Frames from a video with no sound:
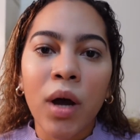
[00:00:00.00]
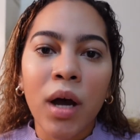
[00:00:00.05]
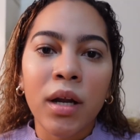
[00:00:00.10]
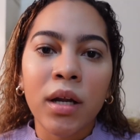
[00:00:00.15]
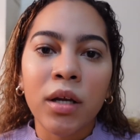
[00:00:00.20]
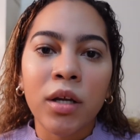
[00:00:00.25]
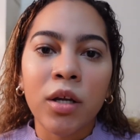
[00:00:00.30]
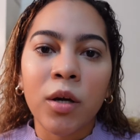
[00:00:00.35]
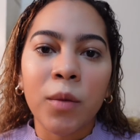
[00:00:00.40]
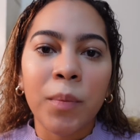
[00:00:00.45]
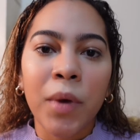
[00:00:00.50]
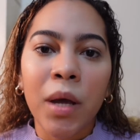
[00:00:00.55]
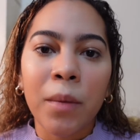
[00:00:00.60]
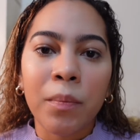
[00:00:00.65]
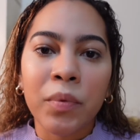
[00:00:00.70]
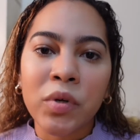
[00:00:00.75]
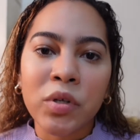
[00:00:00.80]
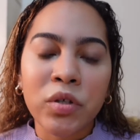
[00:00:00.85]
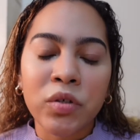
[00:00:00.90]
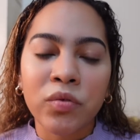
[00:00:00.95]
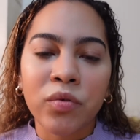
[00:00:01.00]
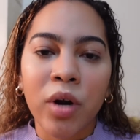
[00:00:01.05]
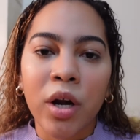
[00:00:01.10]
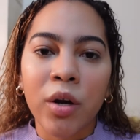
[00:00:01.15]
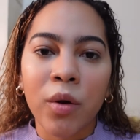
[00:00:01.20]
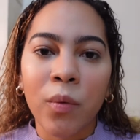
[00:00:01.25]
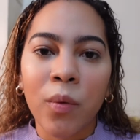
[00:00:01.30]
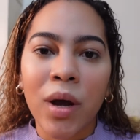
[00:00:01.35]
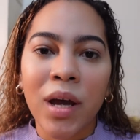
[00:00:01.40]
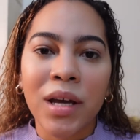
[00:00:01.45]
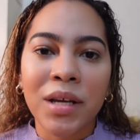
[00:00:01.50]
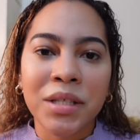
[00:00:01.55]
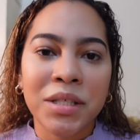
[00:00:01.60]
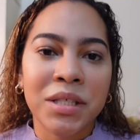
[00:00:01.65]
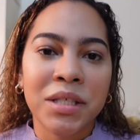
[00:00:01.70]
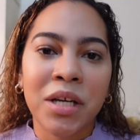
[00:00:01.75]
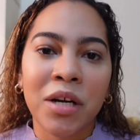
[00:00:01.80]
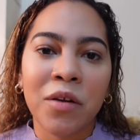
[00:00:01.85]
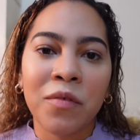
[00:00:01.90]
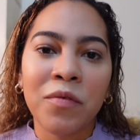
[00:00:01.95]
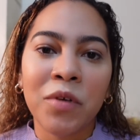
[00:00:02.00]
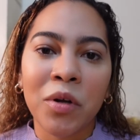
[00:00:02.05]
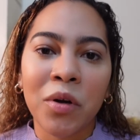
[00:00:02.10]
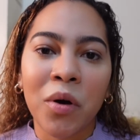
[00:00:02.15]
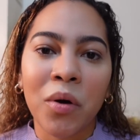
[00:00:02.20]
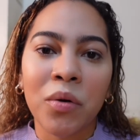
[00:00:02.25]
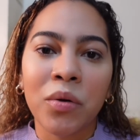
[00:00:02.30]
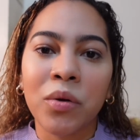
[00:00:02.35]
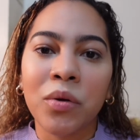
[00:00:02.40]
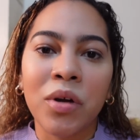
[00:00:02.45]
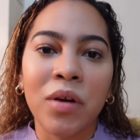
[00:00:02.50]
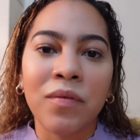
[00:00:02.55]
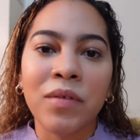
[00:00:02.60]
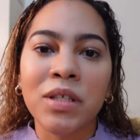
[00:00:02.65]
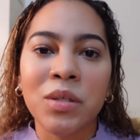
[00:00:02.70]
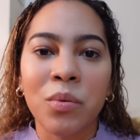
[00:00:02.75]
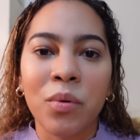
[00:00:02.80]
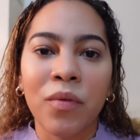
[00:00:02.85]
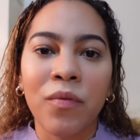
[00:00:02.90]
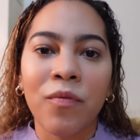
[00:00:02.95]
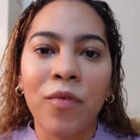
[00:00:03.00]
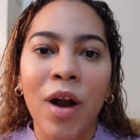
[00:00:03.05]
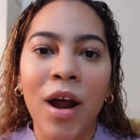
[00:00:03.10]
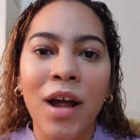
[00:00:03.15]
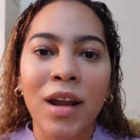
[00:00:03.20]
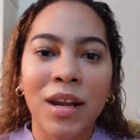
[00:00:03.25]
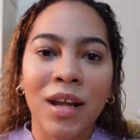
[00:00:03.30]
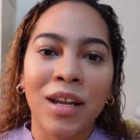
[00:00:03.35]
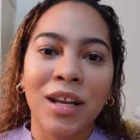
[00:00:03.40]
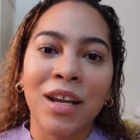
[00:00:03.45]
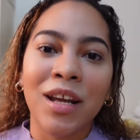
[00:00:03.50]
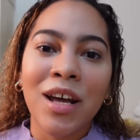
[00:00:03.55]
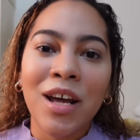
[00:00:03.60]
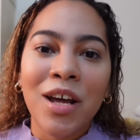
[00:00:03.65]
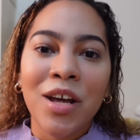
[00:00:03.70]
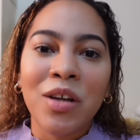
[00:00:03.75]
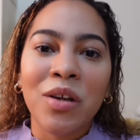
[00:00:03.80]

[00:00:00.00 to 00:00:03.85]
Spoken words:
edit your papers right away instead of, you know, you give it to a friend and,